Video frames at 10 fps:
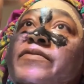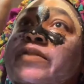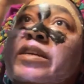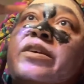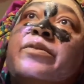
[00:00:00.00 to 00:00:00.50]

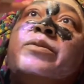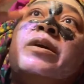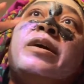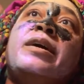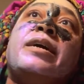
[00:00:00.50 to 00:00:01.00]
video
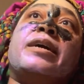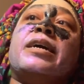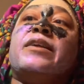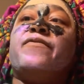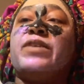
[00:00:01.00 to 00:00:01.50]

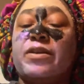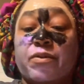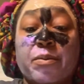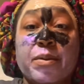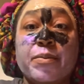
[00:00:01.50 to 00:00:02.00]
and if I
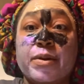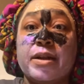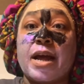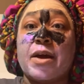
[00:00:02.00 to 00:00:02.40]
remember it,